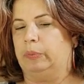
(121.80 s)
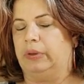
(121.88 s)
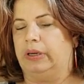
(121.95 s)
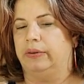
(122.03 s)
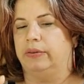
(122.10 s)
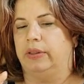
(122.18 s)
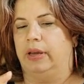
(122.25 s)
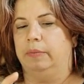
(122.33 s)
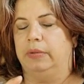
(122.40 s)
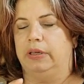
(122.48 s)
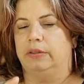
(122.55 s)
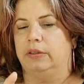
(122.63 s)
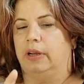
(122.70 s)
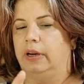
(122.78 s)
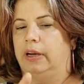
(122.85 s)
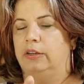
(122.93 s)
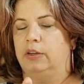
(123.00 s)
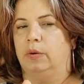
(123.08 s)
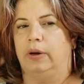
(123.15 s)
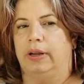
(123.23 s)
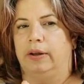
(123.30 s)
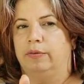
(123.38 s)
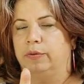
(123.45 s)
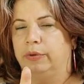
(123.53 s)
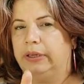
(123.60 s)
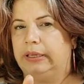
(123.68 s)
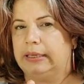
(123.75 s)
because that means that I don't have
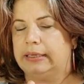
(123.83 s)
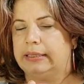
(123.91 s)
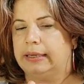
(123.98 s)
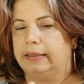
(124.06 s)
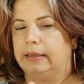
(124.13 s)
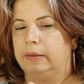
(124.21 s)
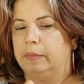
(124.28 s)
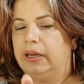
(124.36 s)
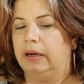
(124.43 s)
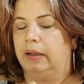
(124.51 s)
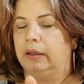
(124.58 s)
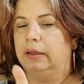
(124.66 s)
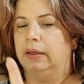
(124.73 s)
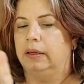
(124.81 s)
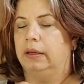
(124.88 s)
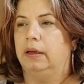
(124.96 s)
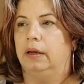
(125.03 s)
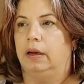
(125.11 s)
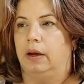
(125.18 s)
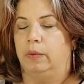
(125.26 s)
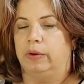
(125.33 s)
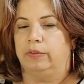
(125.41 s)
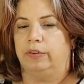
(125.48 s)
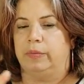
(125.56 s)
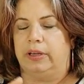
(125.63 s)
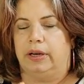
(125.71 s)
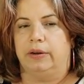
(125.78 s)
really conducting metal going
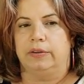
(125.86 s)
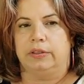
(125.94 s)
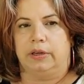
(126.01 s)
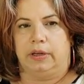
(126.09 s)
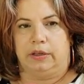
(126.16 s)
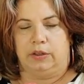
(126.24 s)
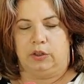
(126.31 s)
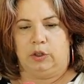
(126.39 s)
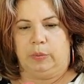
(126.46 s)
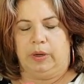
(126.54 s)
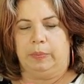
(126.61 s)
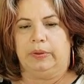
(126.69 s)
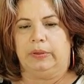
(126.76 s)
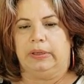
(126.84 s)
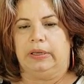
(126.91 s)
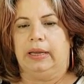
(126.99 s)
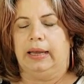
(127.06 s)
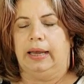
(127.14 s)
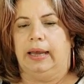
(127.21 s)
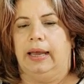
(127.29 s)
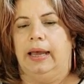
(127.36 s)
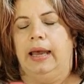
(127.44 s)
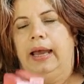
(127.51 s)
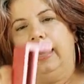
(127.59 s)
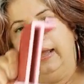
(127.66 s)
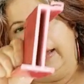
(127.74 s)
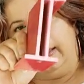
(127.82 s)
from the outside to my building.
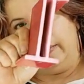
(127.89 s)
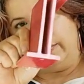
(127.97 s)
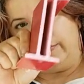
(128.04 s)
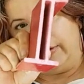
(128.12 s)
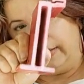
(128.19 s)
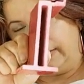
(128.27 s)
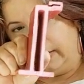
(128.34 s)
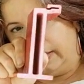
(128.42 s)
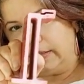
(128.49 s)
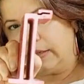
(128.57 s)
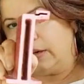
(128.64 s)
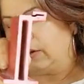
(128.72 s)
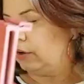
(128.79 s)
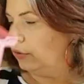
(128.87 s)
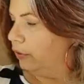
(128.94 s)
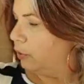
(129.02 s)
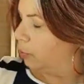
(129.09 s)
And the fact that it's got all this